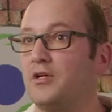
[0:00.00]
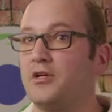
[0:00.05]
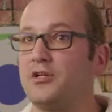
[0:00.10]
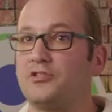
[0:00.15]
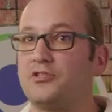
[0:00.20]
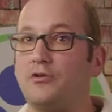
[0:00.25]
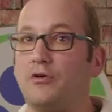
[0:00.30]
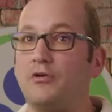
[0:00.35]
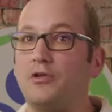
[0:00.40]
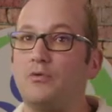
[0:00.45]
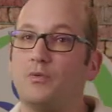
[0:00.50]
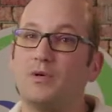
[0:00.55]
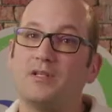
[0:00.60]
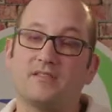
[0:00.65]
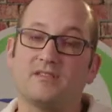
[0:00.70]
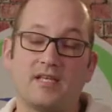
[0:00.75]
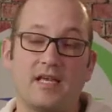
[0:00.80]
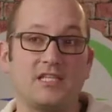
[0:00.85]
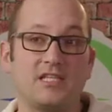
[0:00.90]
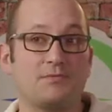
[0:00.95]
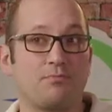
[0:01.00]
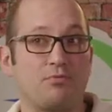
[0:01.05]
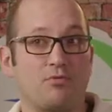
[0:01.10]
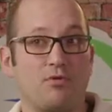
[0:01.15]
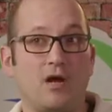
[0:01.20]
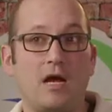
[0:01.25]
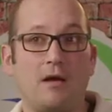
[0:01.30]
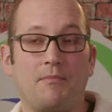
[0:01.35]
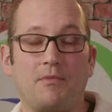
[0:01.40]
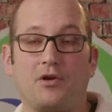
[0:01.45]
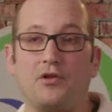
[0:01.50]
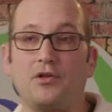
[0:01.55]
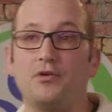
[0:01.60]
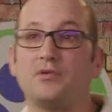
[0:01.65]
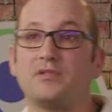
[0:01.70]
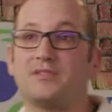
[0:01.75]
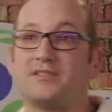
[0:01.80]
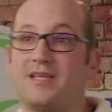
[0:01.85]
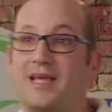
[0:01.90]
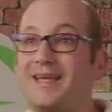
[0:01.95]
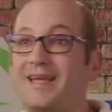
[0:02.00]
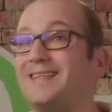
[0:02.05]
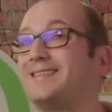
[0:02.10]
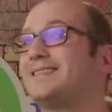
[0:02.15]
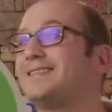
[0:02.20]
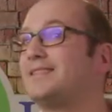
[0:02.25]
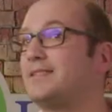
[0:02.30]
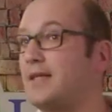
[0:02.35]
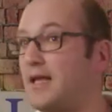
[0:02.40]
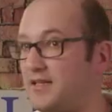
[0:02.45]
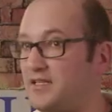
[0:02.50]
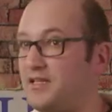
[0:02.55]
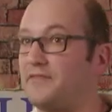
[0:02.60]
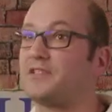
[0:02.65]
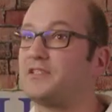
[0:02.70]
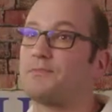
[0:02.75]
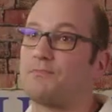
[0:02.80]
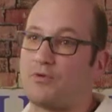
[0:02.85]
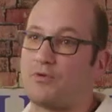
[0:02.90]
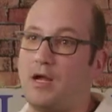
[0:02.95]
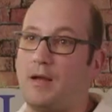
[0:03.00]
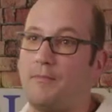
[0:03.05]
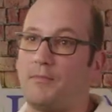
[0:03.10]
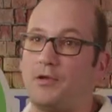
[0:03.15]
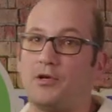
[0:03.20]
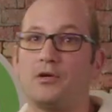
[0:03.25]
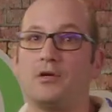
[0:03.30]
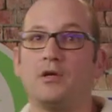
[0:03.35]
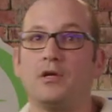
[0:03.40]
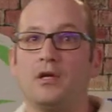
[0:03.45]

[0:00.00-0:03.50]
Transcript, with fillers: So you wouldn't say spirometer, you would say incentive spirometer.